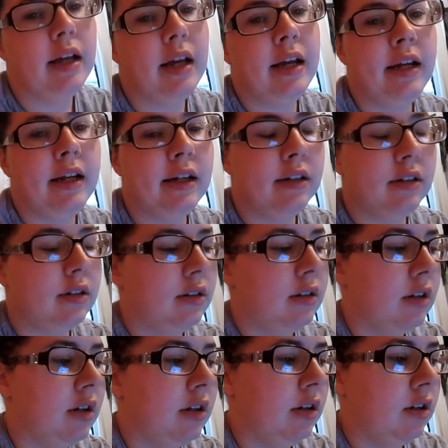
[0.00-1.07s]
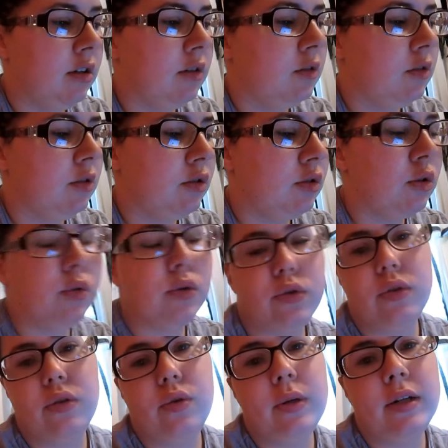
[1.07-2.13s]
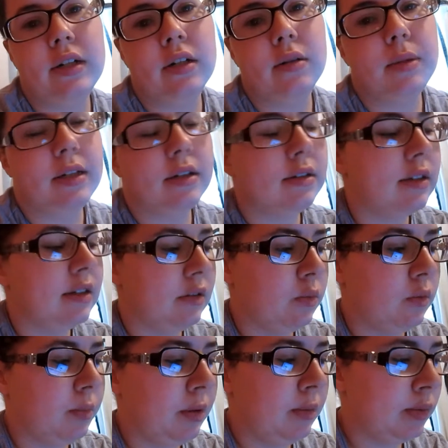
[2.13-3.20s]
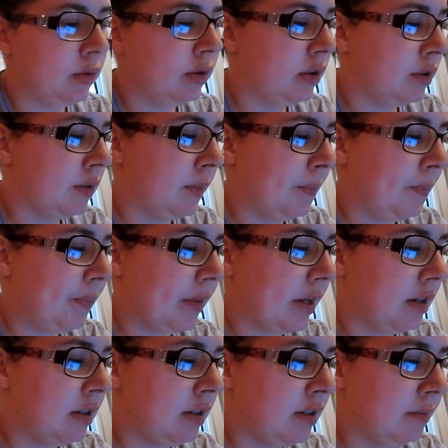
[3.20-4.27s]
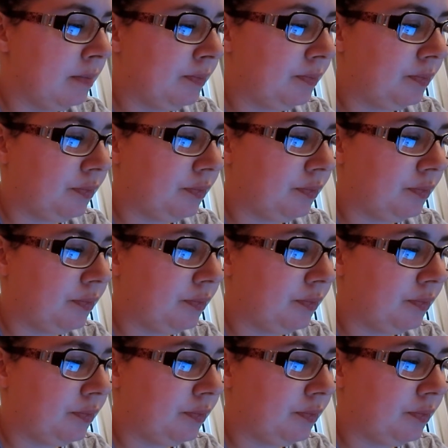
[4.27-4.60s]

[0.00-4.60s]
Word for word: and scrolled through Twitter because that's what people do. I